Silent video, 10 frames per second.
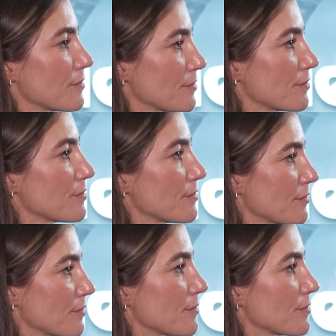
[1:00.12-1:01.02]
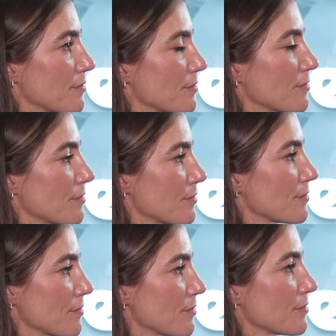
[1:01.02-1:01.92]

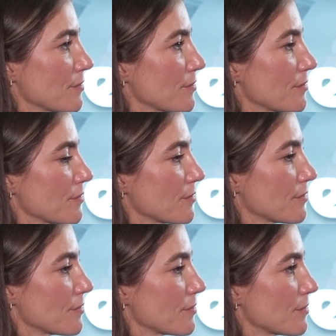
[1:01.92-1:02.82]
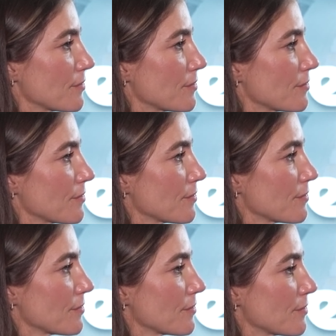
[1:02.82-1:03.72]

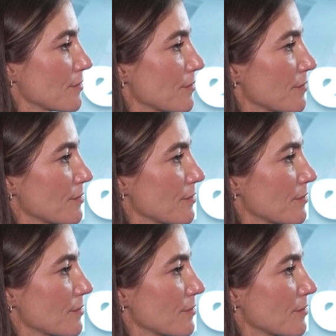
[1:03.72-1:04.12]
The person shown says nothing.